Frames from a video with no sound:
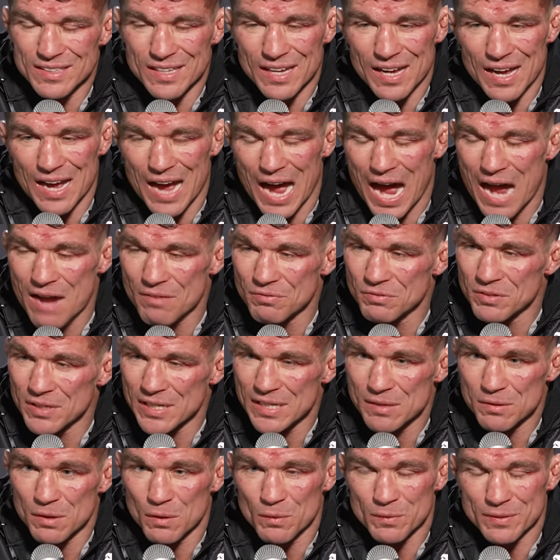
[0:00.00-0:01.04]
Yeah, I
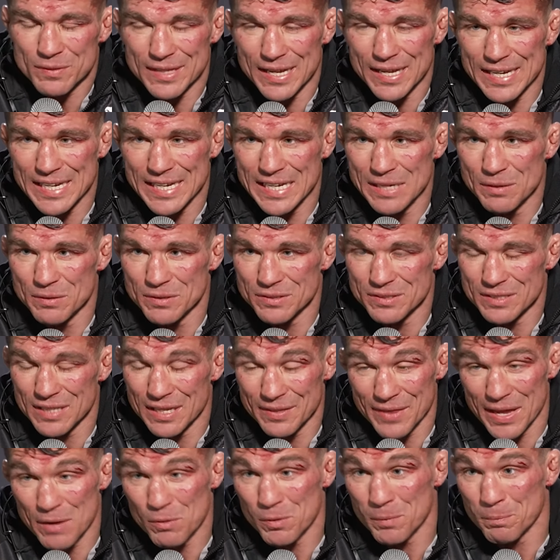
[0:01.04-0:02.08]
really don't think he was.
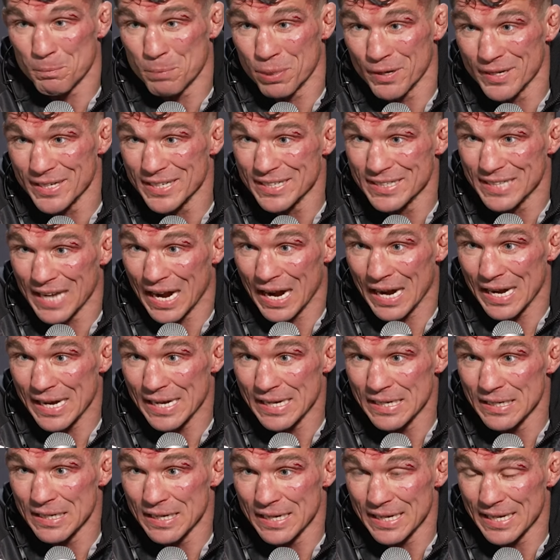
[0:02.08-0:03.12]
They were pretty
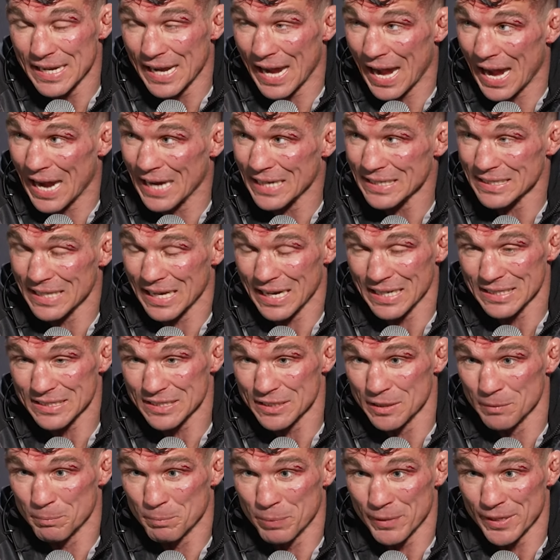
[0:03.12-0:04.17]
tight. He has
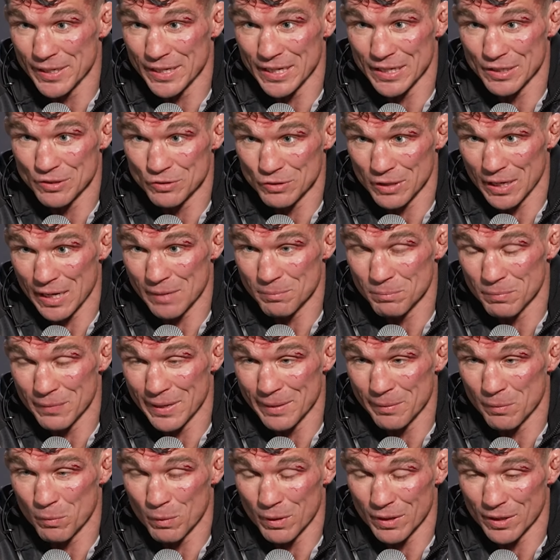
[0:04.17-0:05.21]
actually a pretty good grip,
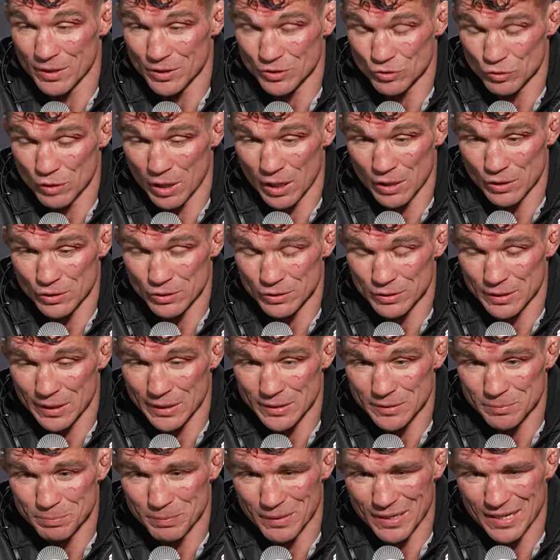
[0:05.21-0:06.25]
maybe one of the stronger
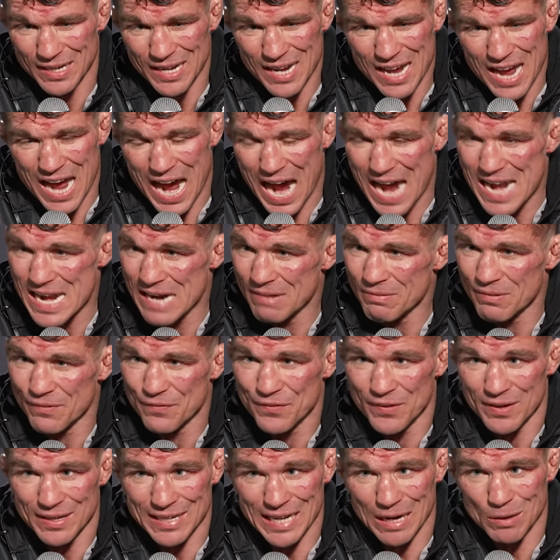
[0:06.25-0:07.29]
grips. But I never
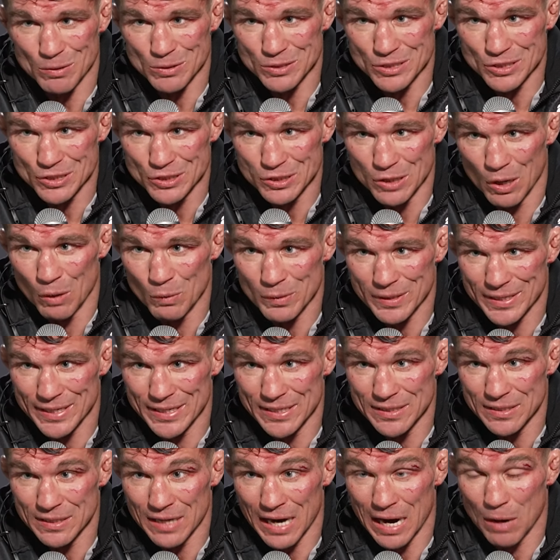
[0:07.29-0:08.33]
felt like I was
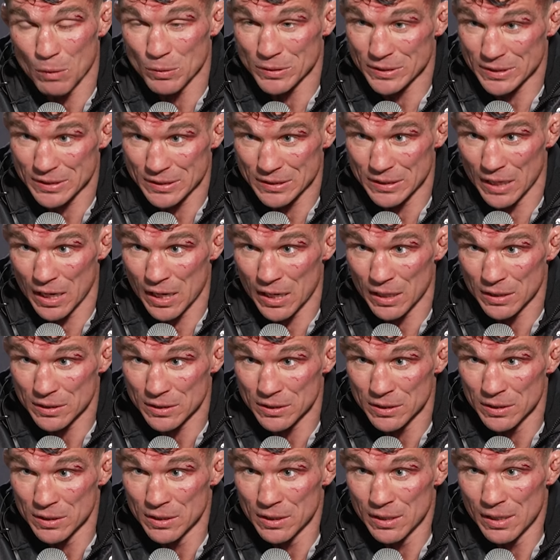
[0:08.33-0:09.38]
choking. I was stuck.